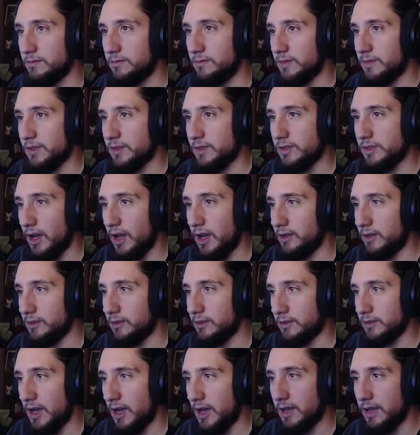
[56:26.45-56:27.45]
style
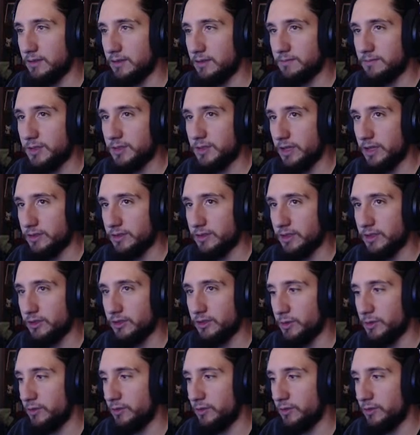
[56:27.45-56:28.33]
guide says they should be